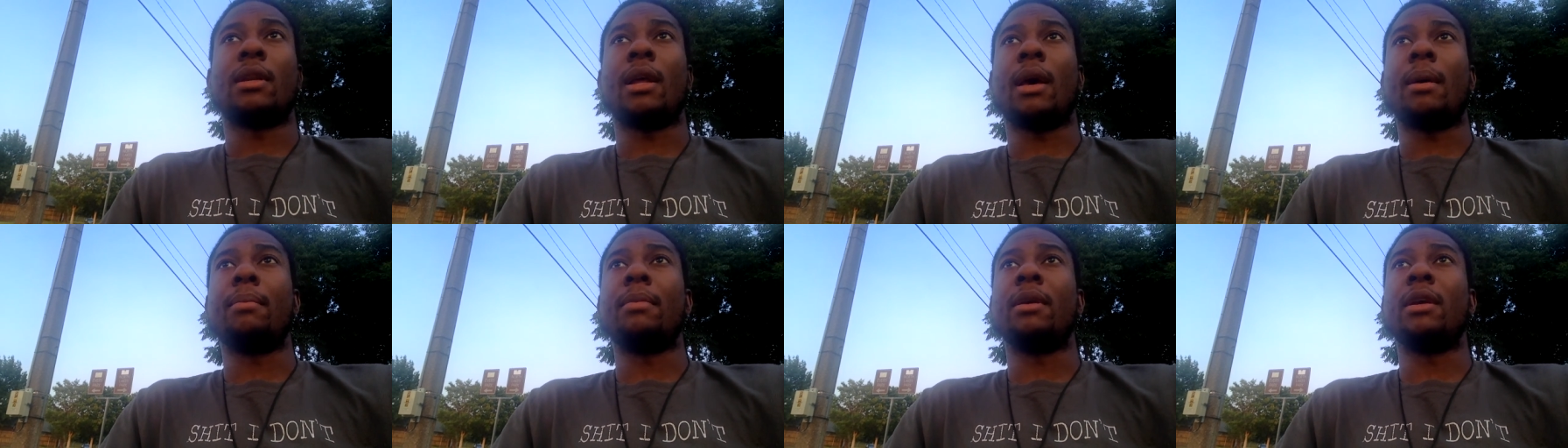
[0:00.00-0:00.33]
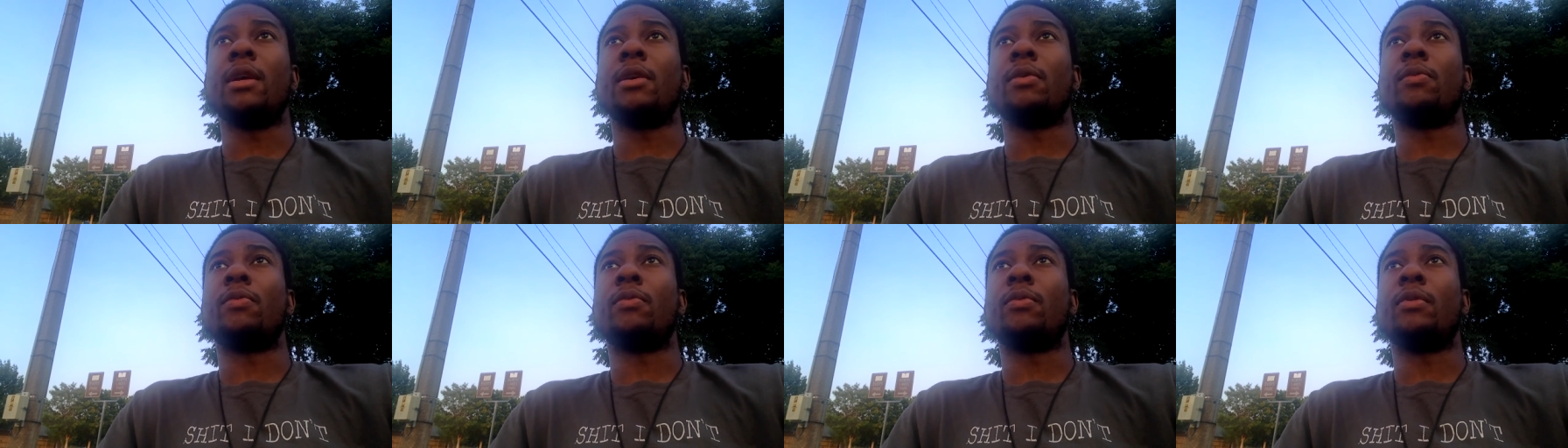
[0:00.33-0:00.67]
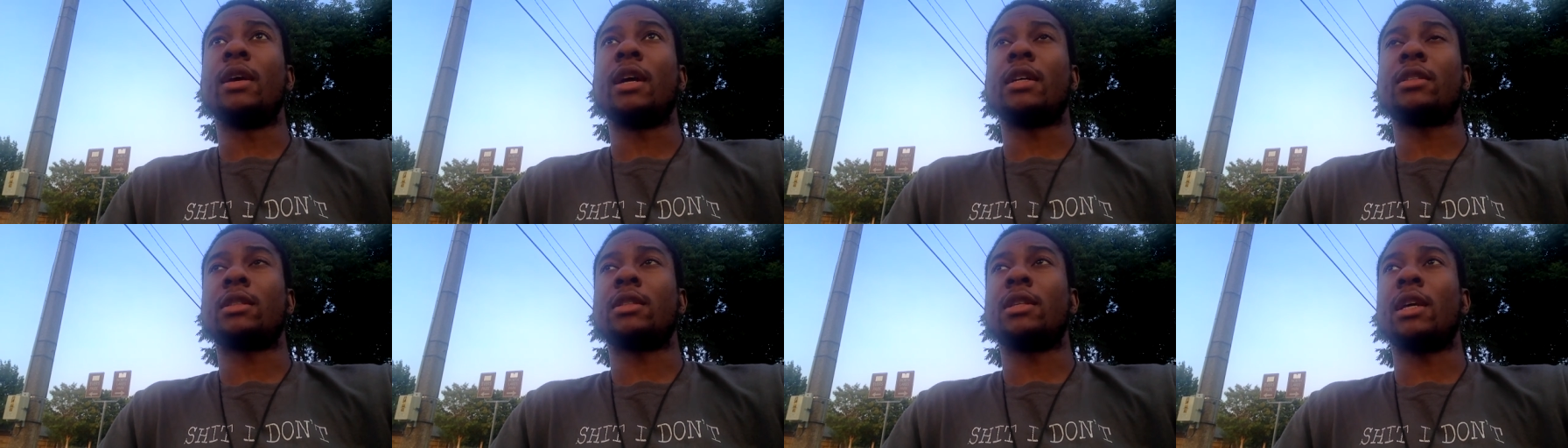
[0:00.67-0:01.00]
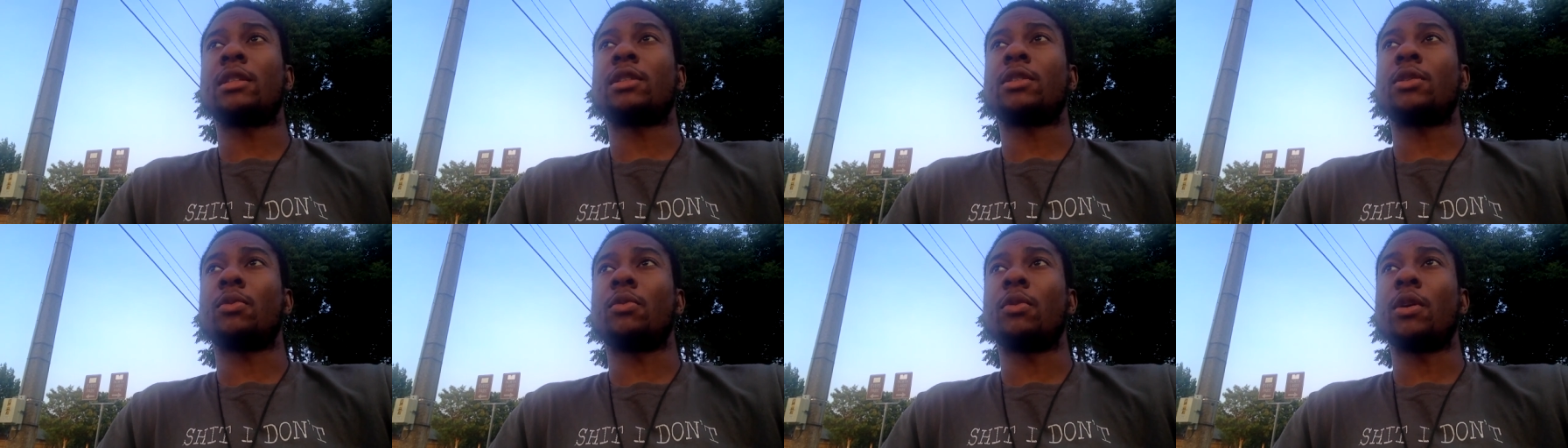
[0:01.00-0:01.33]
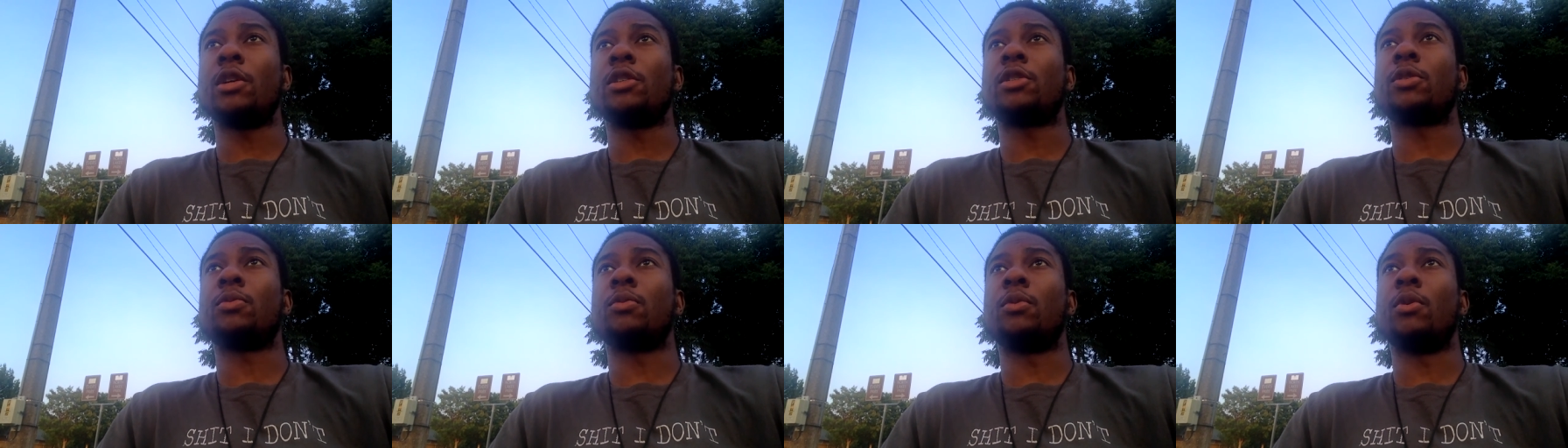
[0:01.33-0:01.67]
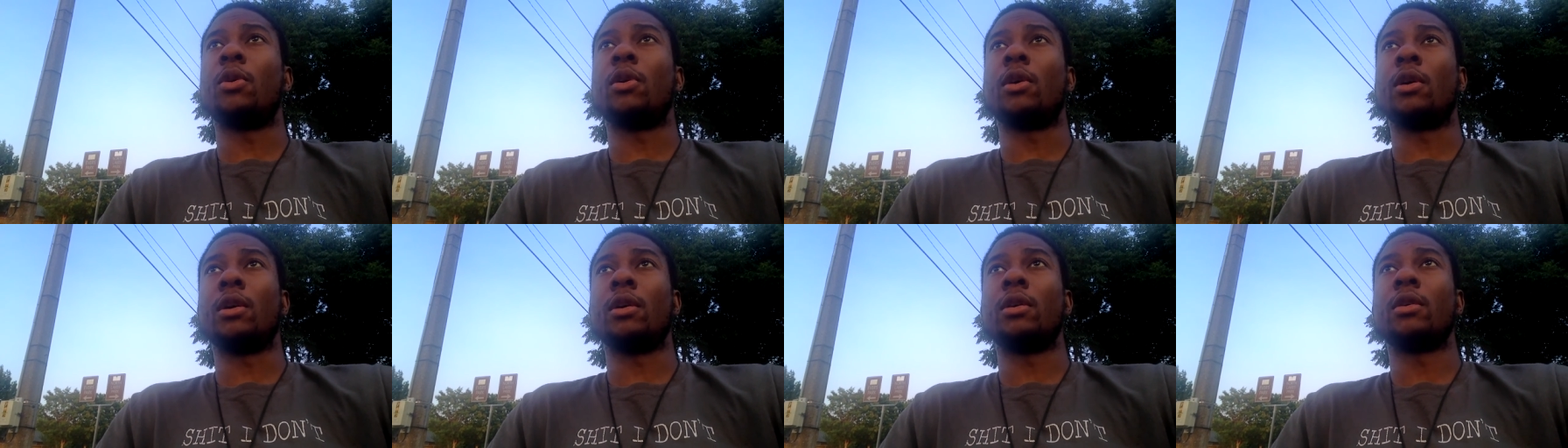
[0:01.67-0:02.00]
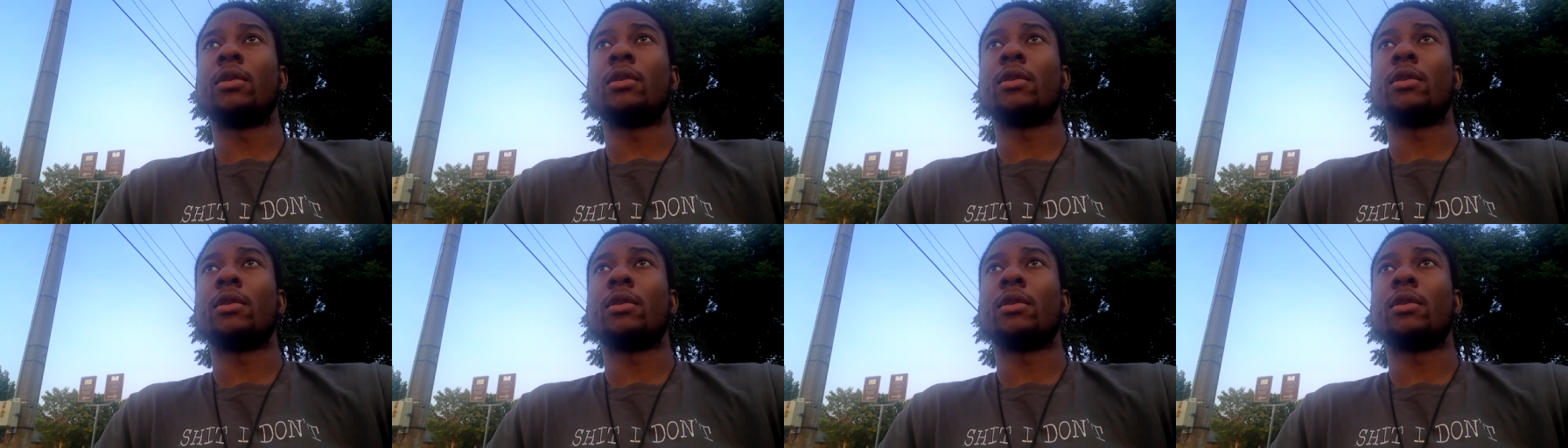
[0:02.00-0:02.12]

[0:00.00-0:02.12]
That means that's a race war.